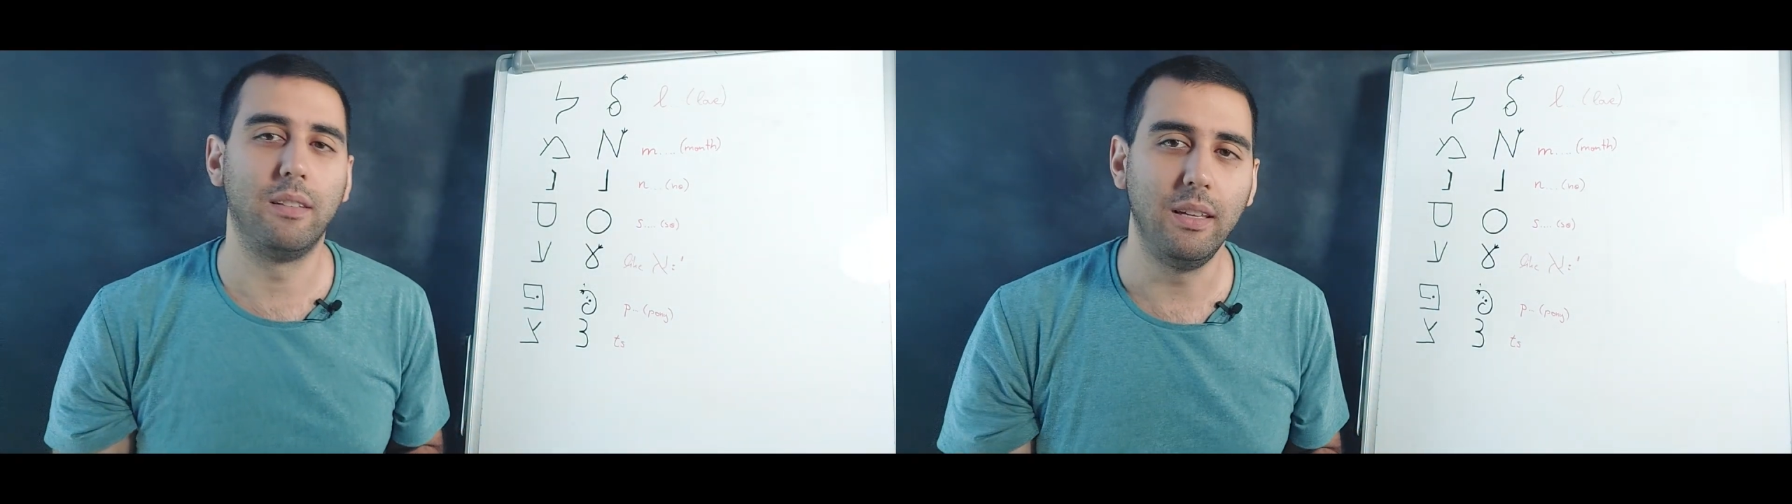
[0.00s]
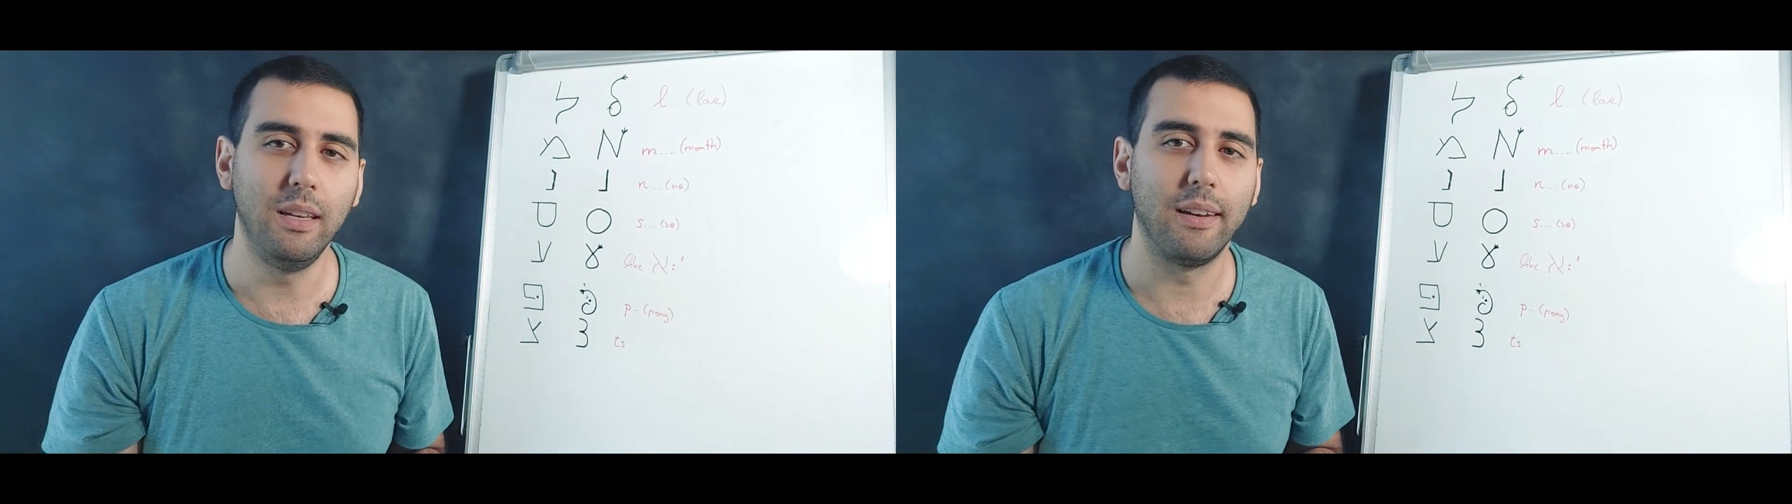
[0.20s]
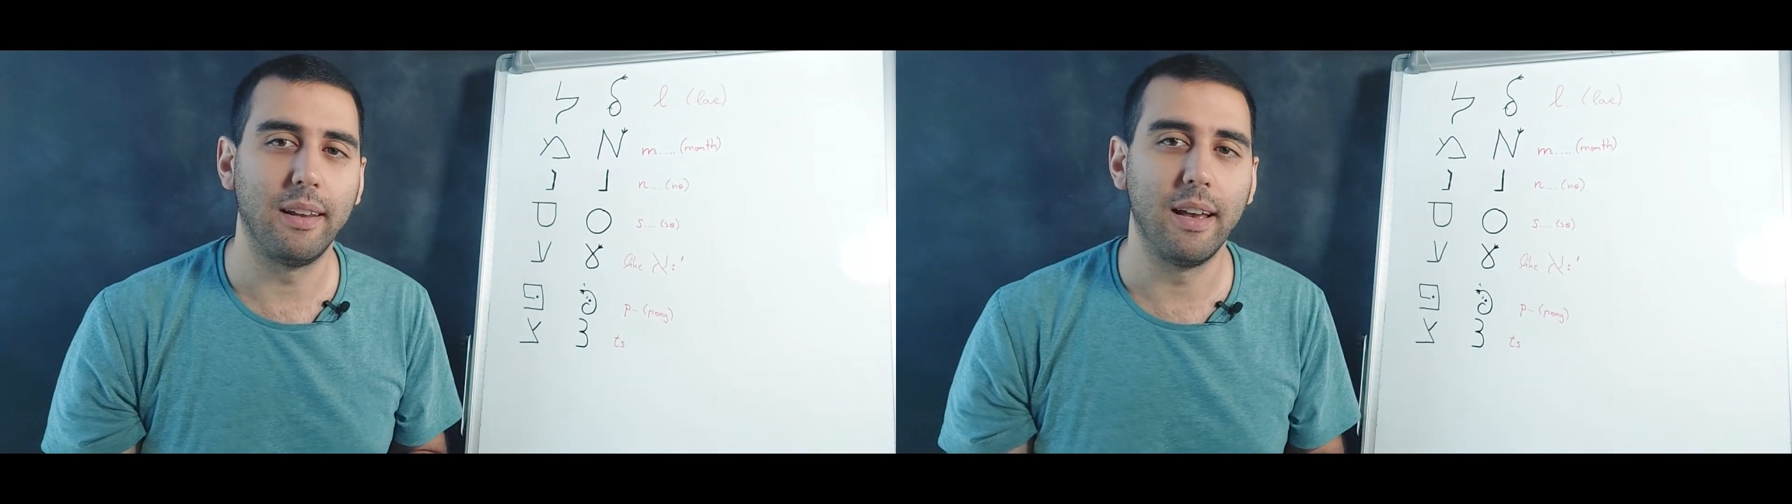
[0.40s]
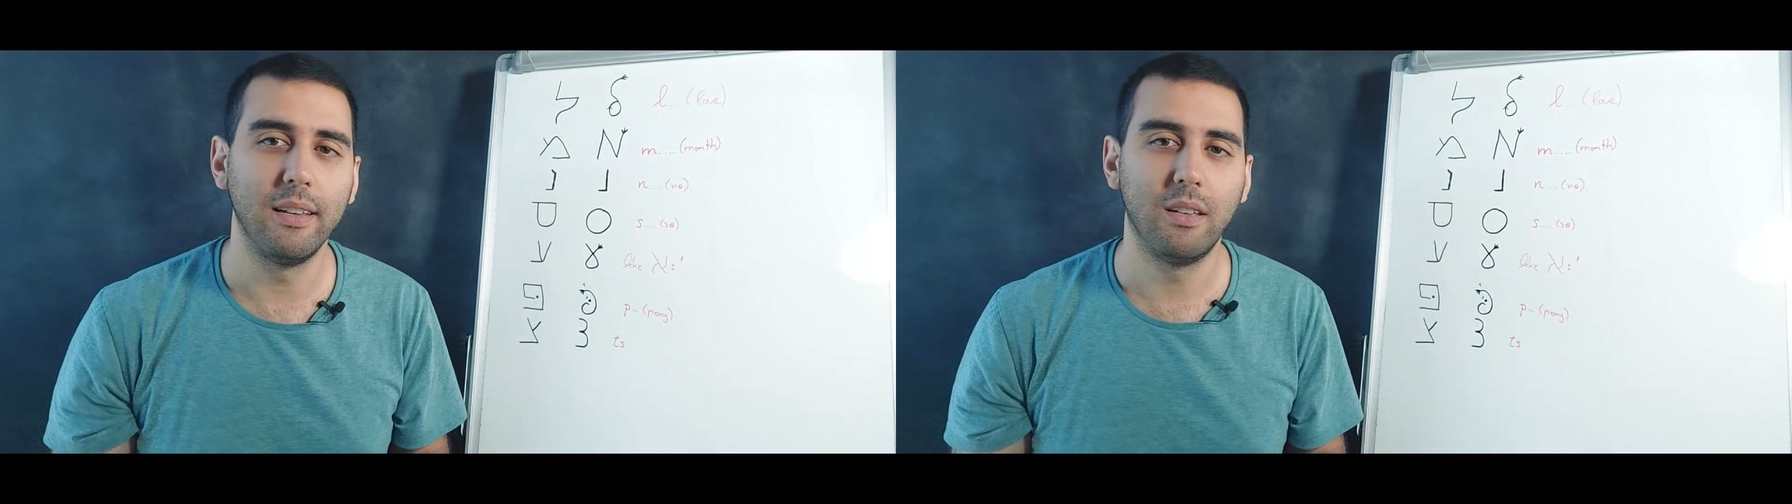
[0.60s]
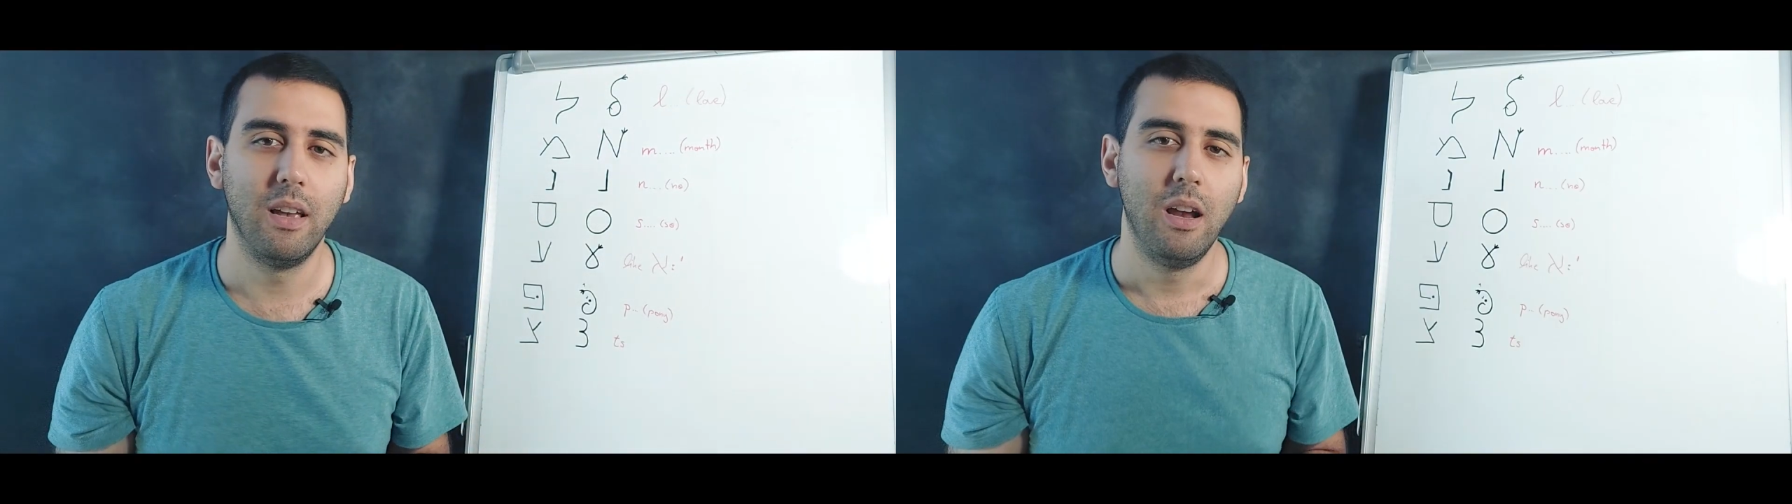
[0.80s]
T and
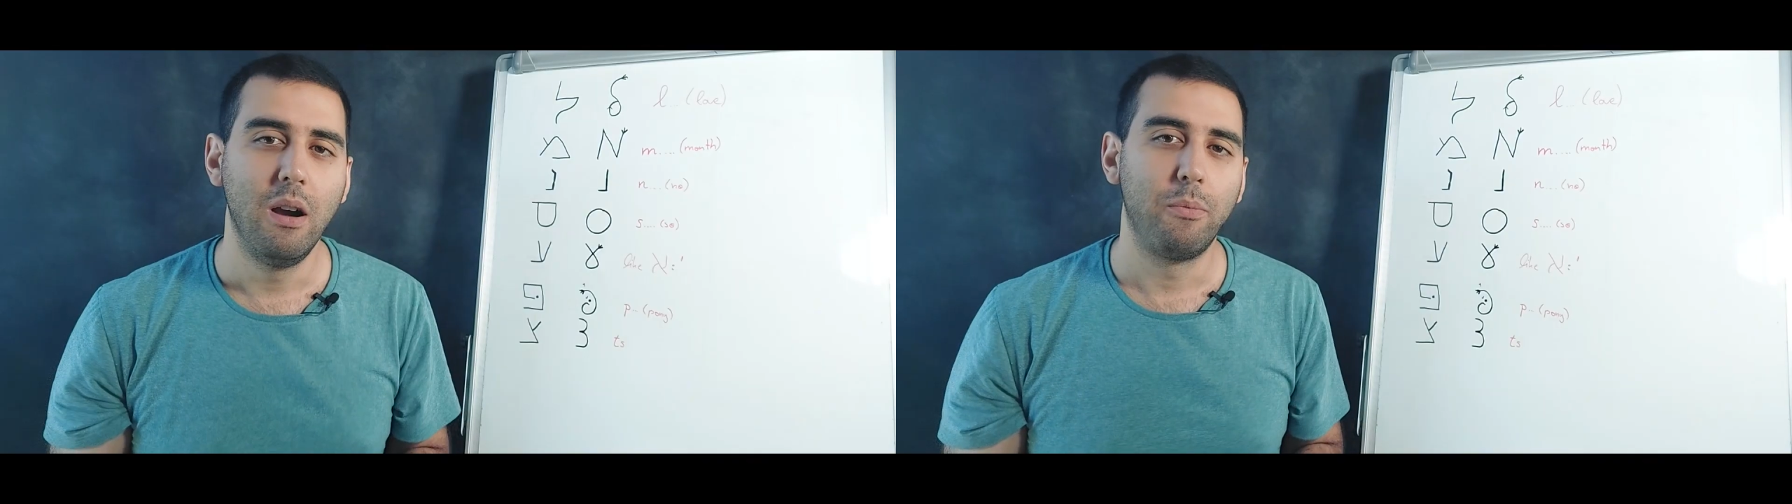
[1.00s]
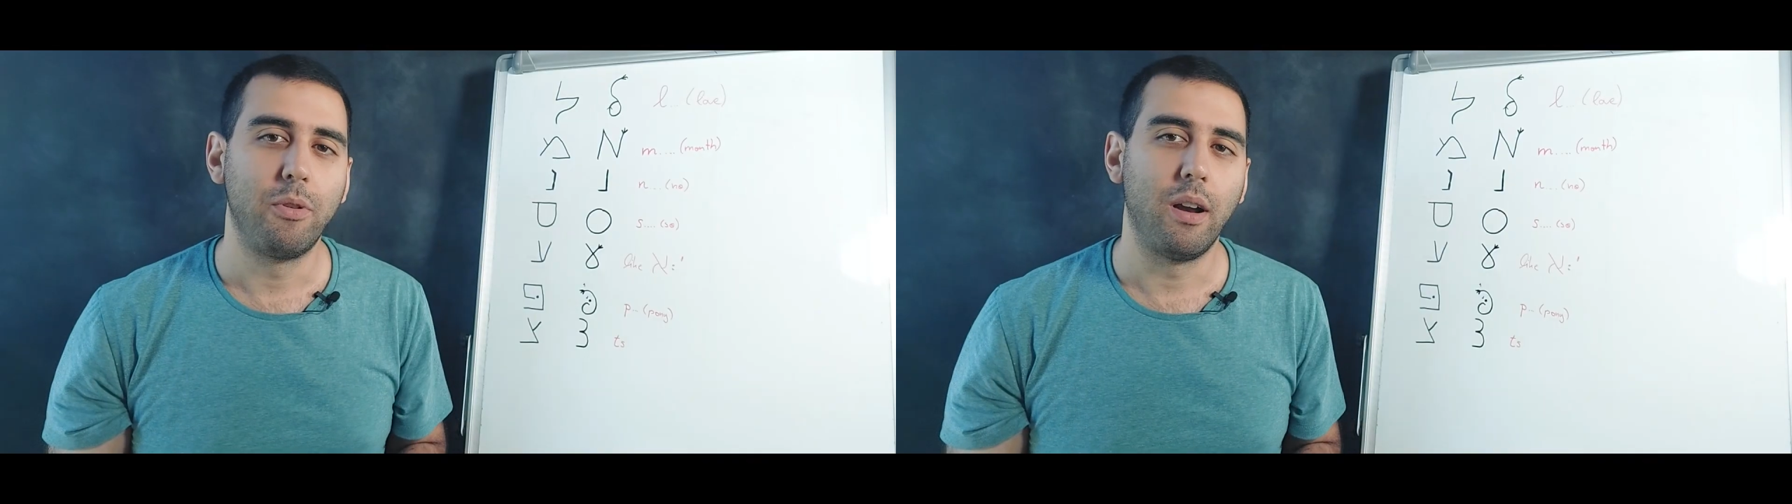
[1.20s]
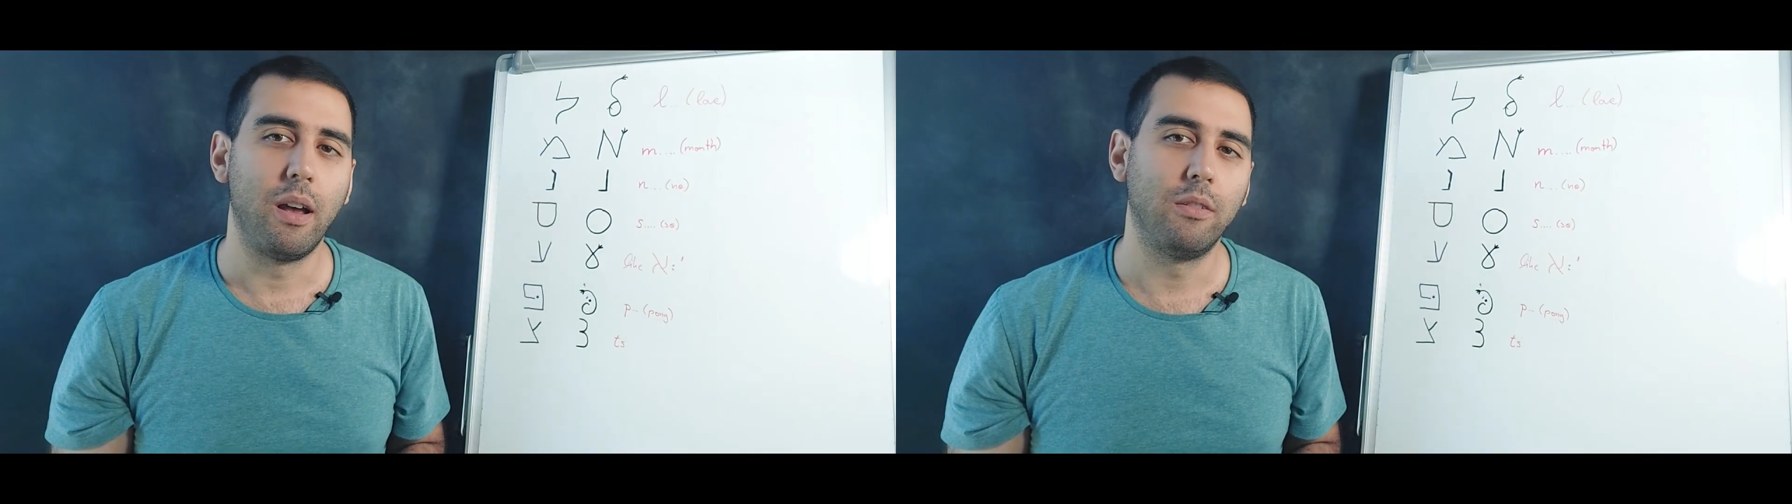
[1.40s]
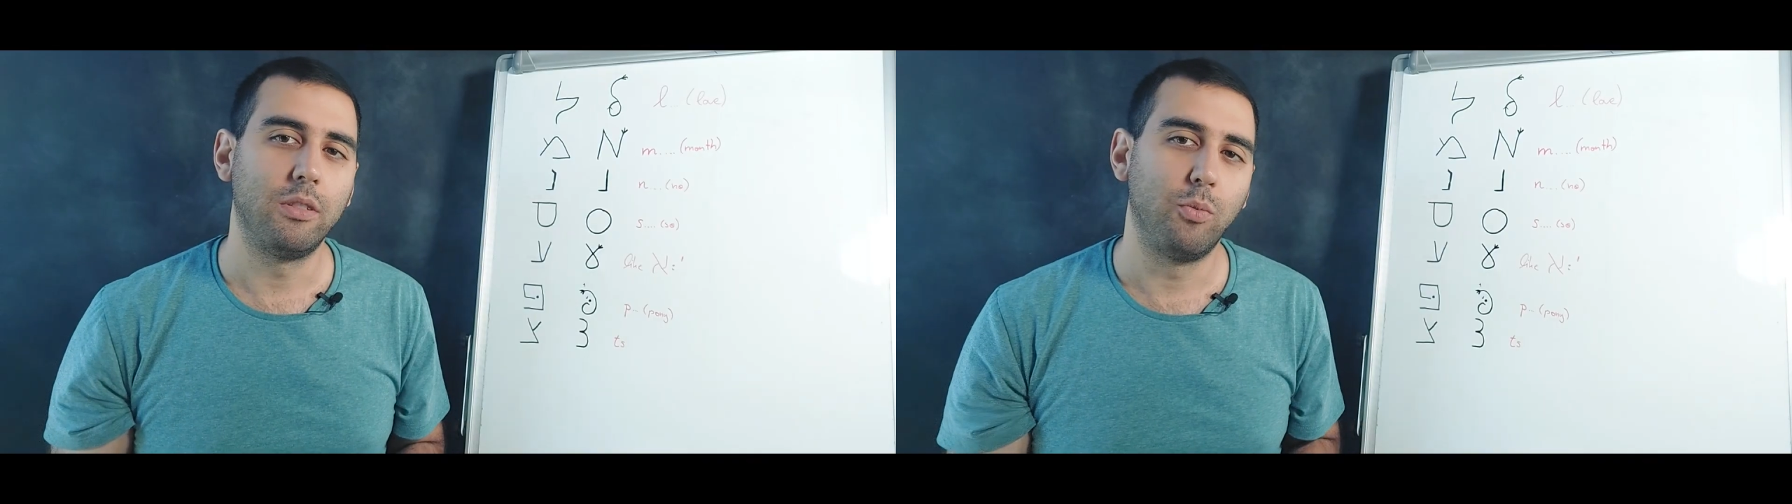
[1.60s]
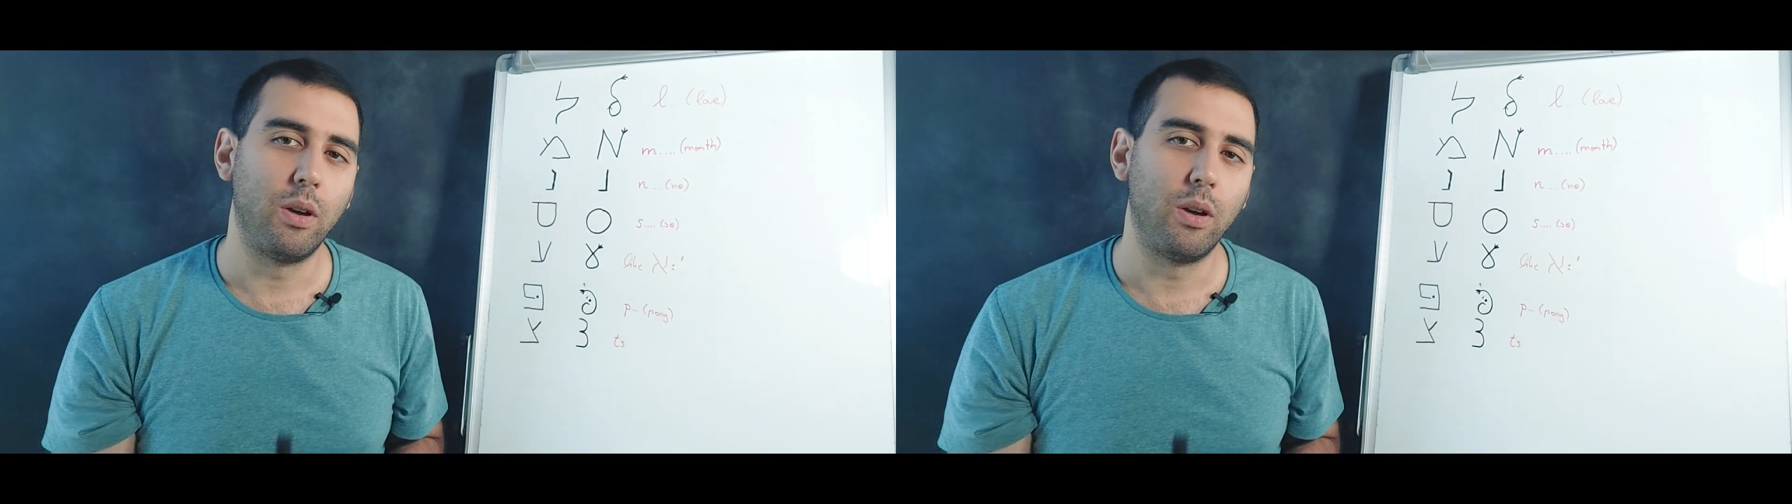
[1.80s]
s pronounced